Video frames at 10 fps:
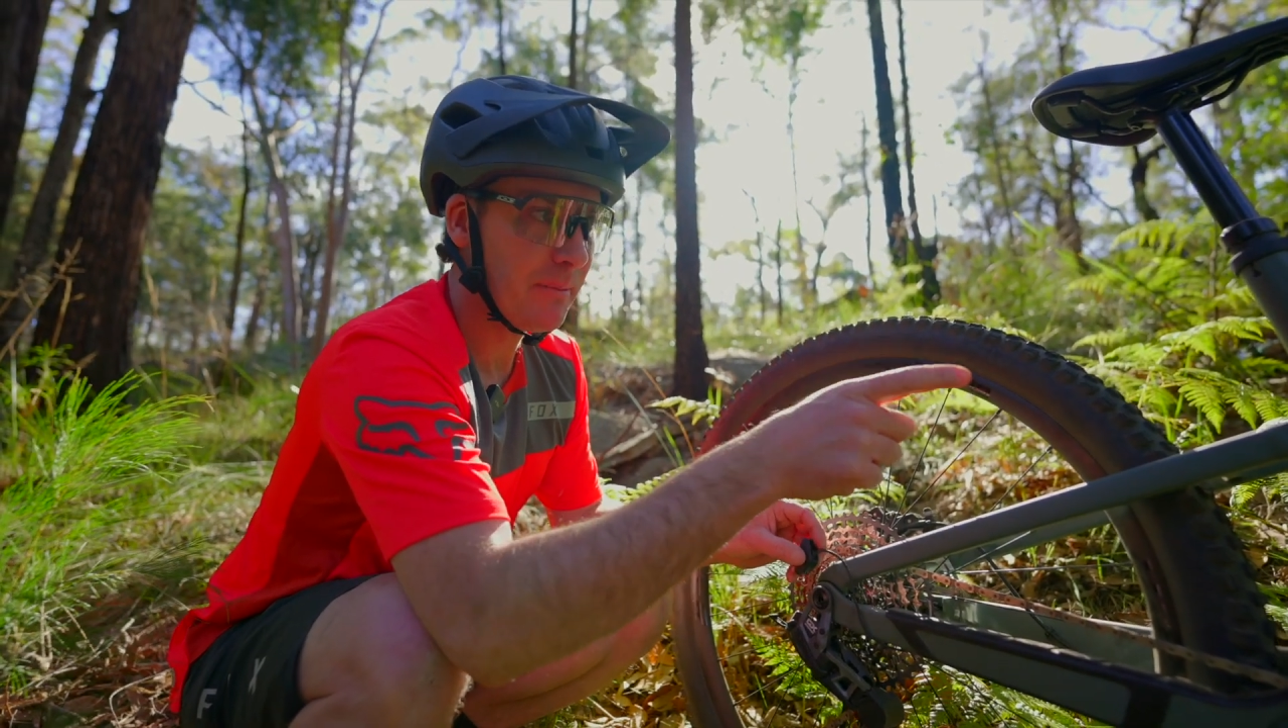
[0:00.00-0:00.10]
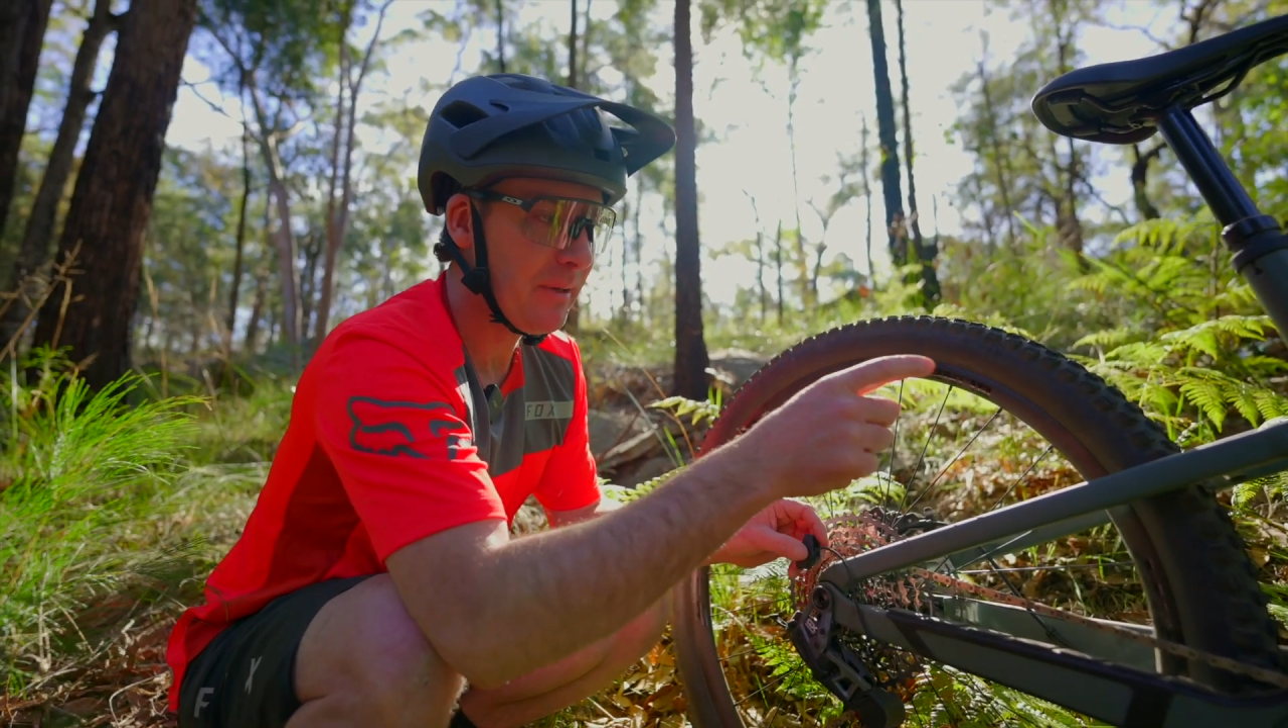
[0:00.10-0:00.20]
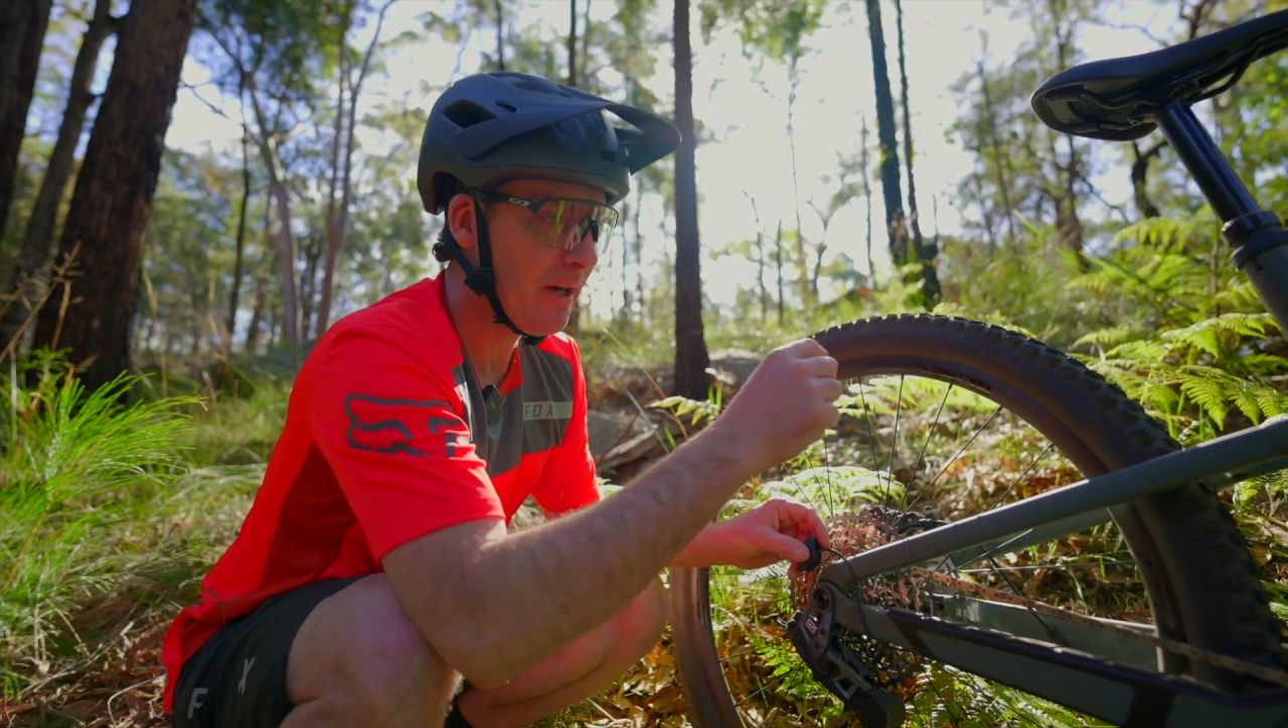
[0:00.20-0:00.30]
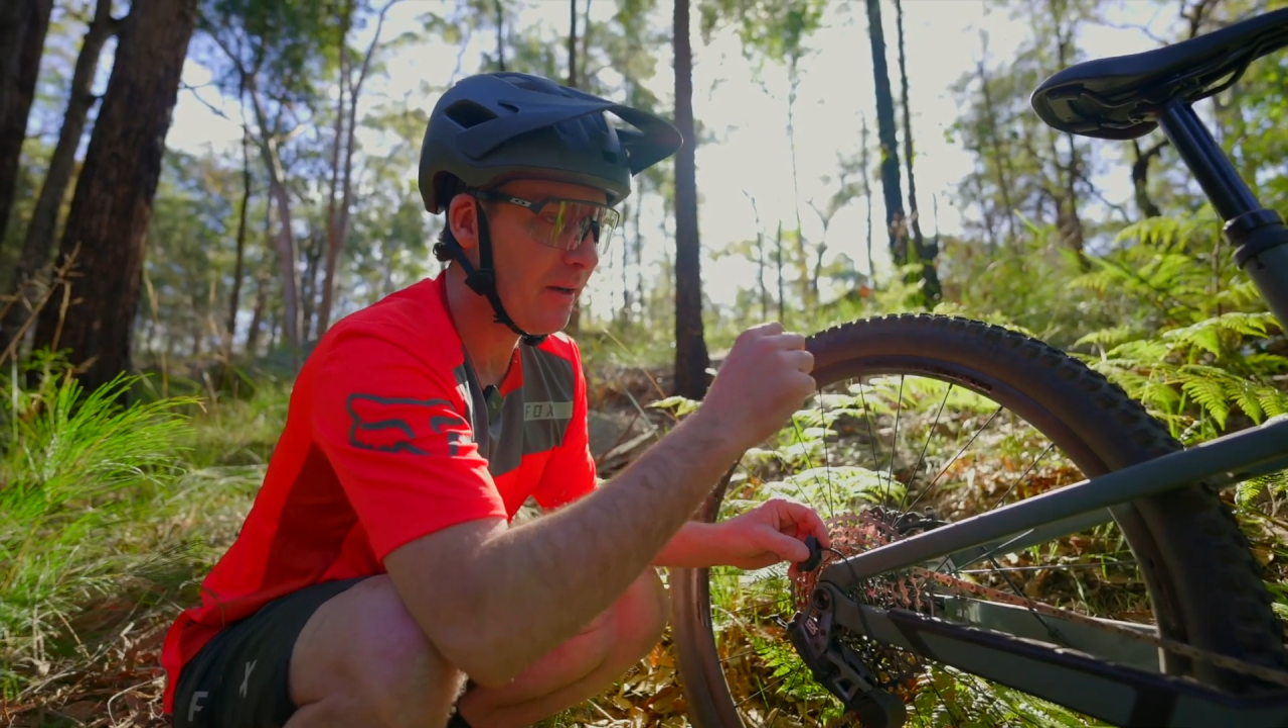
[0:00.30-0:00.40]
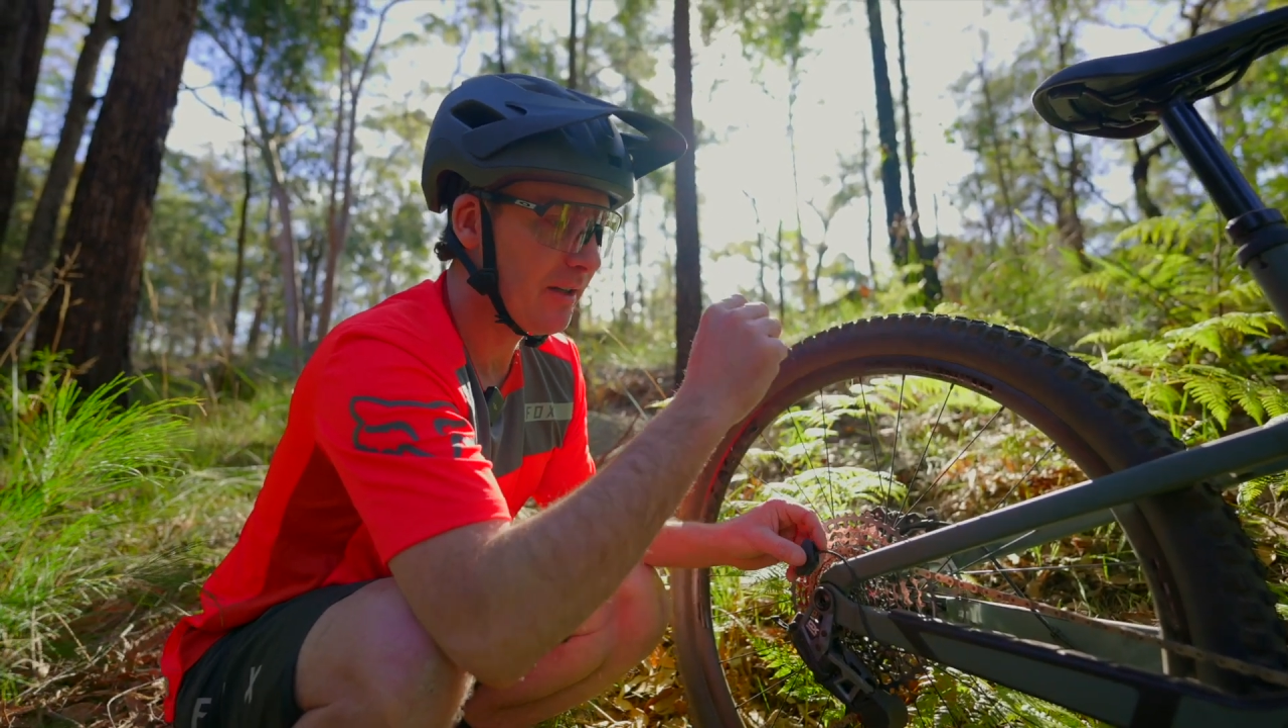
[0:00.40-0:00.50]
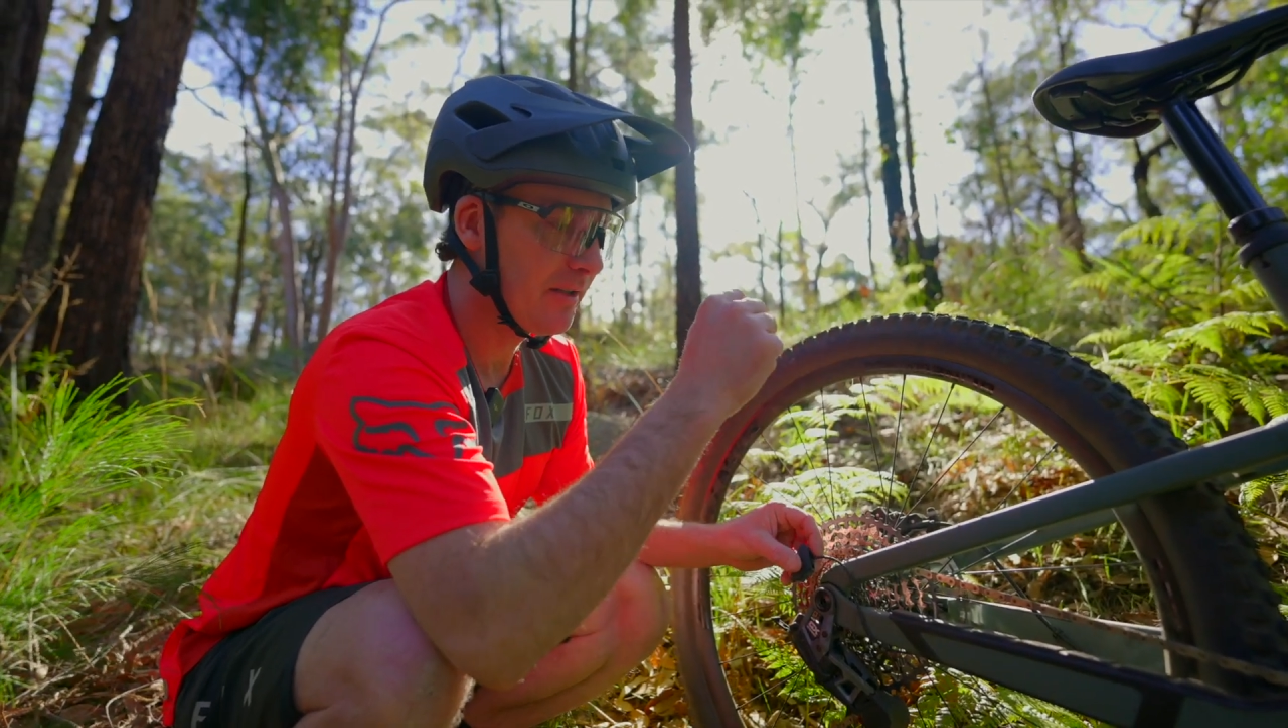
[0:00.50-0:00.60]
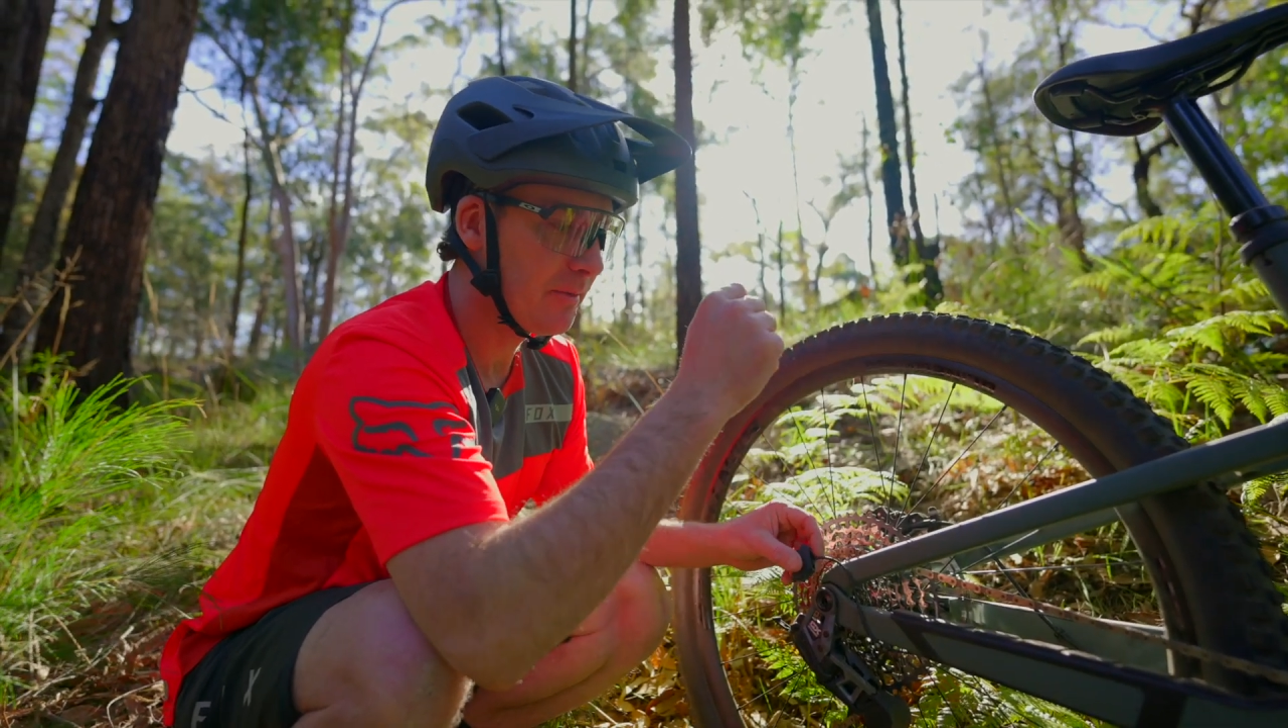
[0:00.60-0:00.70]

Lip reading: of power,